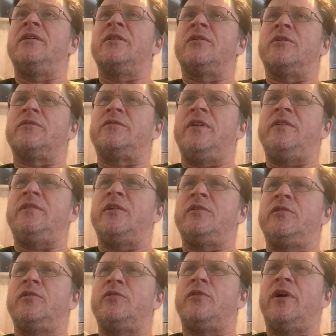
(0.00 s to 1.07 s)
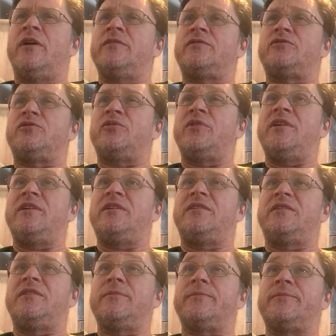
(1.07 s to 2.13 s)
Continuing the run
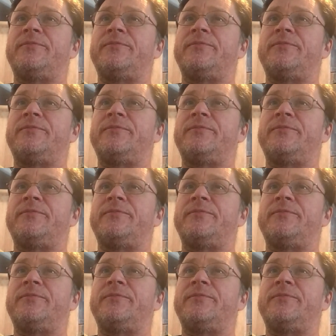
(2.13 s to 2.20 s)
streak,